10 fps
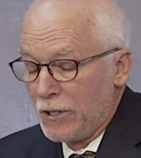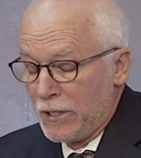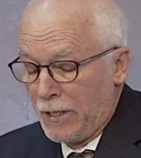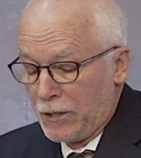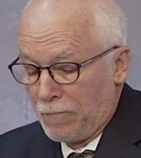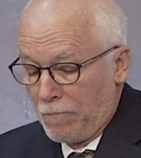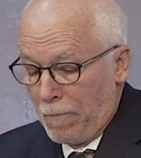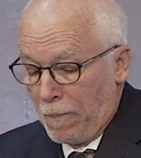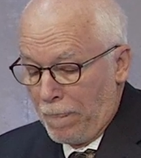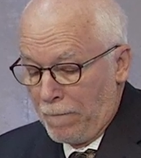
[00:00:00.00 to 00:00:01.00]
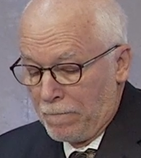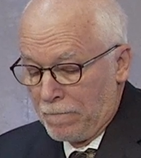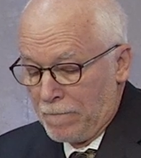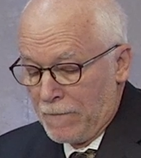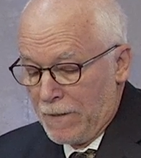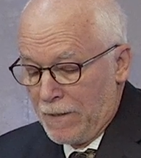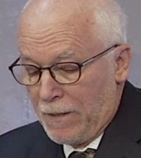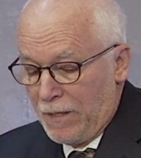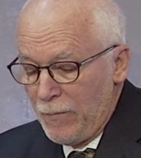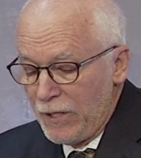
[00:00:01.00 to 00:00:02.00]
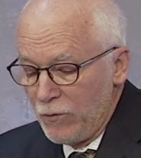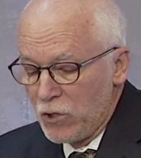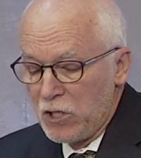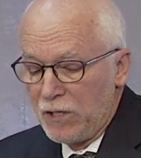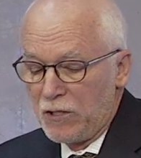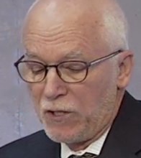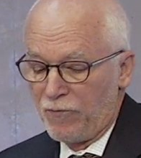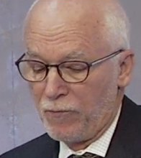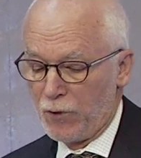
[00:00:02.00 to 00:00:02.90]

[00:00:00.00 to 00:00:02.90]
intact. Let me give you a slightly different